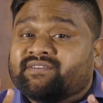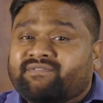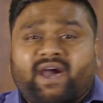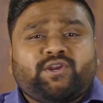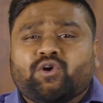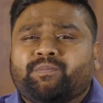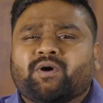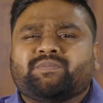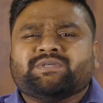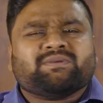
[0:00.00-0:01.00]
define your
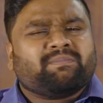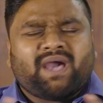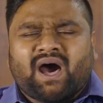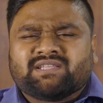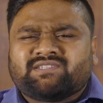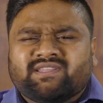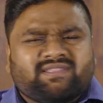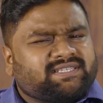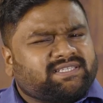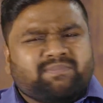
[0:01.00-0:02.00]
purpose by answering
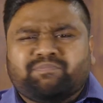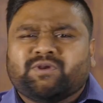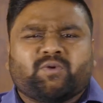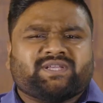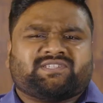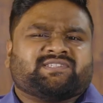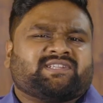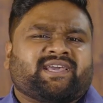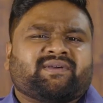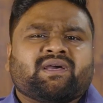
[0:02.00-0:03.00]
these simple questions
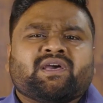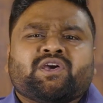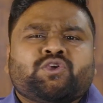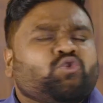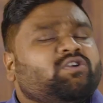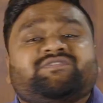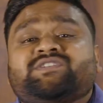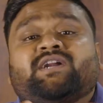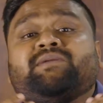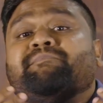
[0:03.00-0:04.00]
like, you could have
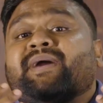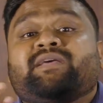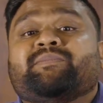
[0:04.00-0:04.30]
started many